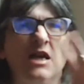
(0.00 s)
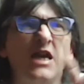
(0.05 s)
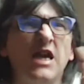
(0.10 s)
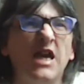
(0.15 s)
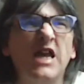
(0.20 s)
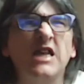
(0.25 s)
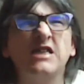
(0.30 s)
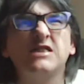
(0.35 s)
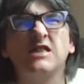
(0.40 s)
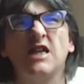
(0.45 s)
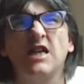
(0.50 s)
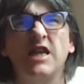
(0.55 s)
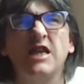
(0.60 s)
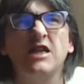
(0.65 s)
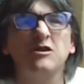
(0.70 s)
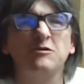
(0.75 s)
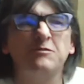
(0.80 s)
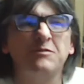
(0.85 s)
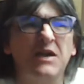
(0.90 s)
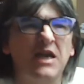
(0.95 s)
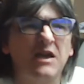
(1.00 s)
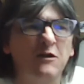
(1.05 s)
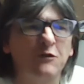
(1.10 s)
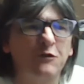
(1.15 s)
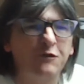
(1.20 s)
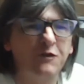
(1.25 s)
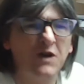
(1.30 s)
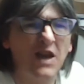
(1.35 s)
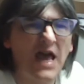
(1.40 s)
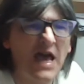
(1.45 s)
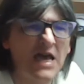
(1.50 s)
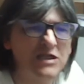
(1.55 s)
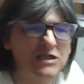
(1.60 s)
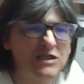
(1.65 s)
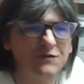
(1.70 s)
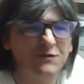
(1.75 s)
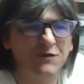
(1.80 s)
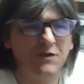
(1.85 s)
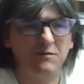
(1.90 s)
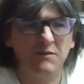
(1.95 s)
It's a little bit
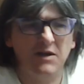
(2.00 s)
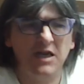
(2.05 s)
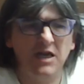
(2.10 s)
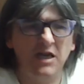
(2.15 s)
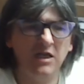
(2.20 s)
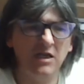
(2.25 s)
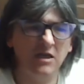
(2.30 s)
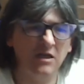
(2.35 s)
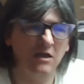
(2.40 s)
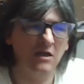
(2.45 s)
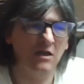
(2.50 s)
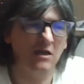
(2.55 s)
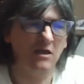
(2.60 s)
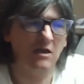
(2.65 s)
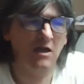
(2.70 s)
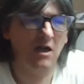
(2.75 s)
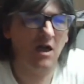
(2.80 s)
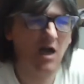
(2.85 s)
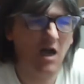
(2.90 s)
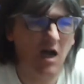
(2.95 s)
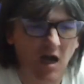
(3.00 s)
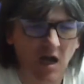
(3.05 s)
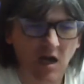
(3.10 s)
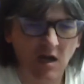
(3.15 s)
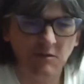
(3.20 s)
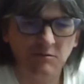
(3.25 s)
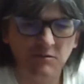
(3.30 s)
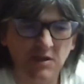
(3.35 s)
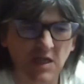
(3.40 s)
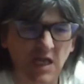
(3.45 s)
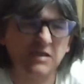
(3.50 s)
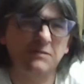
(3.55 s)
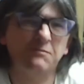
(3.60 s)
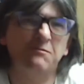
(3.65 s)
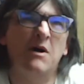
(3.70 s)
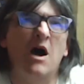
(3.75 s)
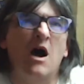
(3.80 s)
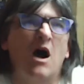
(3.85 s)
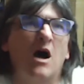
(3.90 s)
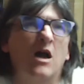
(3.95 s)
flash for me. That's
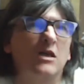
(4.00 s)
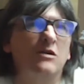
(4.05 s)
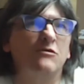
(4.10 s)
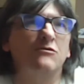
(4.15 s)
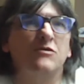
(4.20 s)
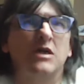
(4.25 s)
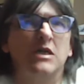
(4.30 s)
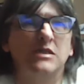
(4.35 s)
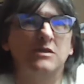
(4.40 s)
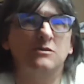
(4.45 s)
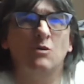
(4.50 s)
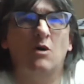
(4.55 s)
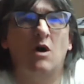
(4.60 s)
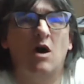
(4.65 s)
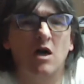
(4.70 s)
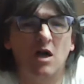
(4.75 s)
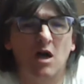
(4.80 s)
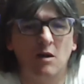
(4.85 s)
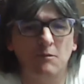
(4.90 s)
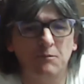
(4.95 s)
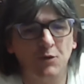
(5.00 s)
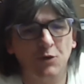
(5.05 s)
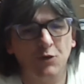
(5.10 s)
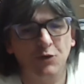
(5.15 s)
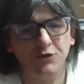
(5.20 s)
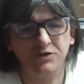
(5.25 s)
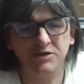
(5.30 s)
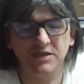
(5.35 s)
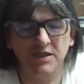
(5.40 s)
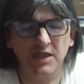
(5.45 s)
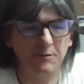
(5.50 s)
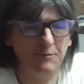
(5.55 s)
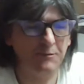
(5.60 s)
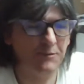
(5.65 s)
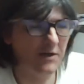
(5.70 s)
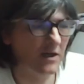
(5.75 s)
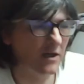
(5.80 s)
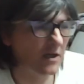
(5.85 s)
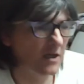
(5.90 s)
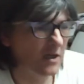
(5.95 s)
partly the reason why I bought it,
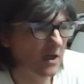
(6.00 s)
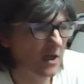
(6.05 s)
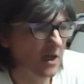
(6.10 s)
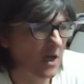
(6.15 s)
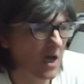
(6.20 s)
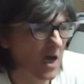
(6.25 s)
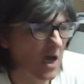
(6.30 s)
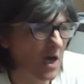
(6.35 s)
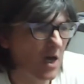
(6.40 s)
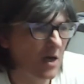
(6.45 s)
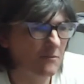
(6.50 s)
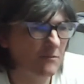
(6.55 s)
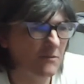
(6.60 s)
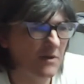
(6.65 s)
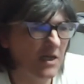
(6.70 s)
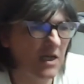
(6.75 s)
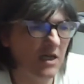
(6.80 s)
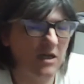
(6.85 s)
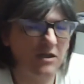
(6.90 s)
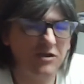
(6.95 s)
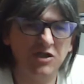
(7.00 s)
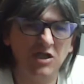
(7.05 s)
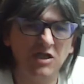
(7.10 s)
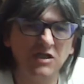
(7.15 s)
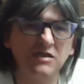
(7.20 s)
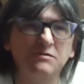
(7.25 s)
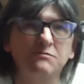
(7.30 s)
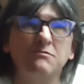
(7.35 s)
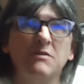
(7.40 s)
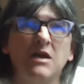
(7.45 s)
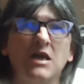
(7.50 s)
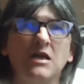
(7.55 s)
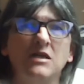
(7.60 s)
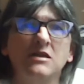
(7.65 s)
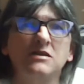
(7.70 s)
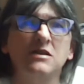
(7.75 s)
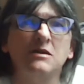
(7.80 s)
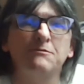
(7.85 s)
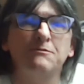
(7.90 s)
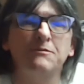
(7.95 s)
but it just
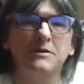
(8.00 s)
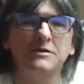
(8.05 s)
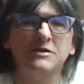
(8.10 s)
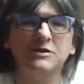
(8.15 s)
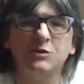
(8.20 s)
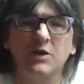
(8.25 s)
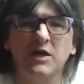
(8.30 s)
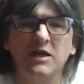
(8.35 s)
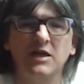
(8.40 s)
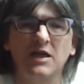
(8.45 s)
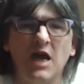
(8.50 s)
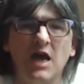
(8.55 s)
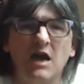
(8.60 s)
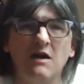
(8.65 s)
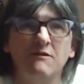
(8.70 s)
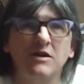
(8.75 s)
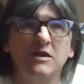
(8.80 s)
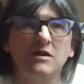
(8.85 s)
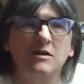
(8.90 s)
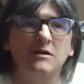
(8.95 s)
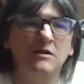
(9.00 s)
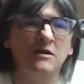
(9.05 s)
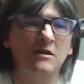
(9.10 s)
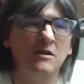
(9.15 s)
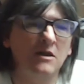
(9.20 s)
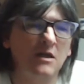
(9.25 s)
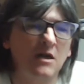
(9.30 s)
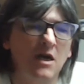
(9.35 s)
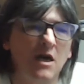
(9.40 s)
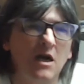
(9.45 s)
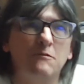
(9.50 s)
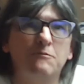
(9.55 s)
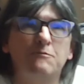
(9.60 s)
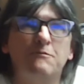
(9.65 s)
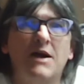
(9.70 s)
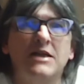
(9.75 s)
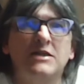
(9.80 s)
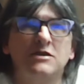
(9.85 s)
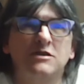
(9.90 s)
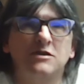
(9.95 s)
means that between having a
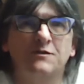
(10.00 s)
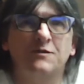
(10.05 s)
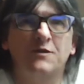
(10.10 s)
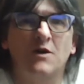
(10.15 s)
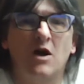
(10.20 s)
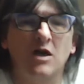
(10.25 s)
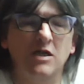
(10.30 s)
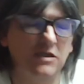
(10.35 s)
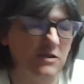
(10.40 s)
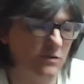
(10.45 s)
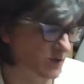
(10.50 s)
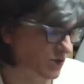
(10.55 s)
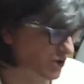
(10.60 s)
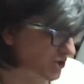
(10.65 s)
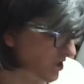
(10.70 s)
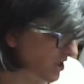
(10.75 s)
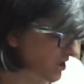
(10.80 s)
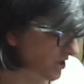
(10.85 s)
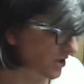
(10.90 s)
bench vise, which I can